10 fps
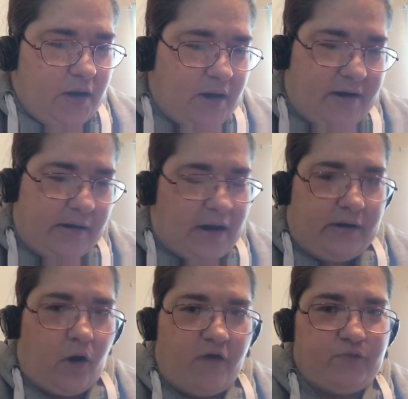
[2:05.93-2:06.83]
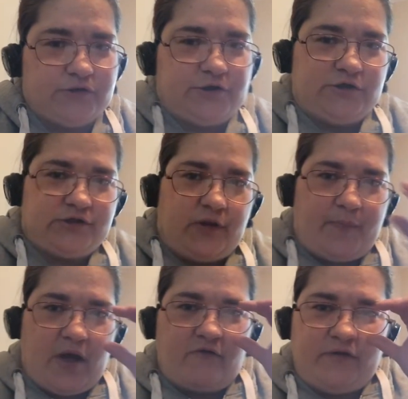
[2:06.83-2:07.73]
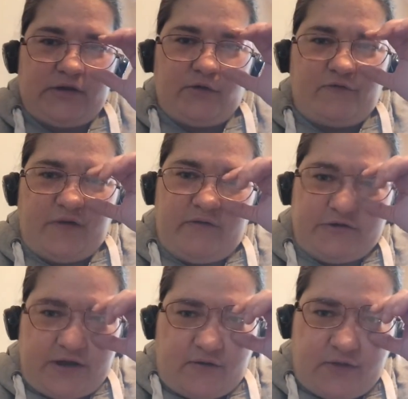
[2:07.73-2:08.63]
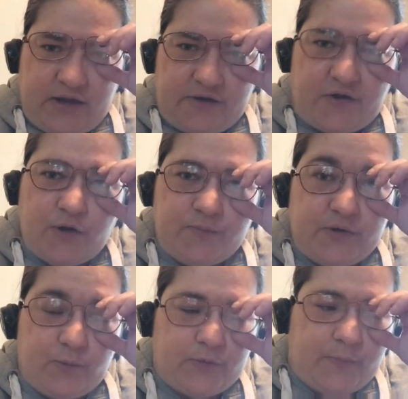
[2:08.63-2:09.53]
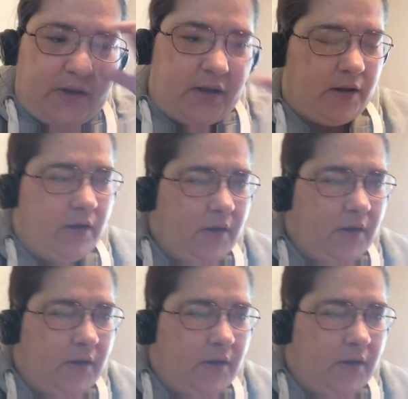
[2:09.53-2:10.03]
And life wasn't the perfect little fairy tale that he had hoped it would be,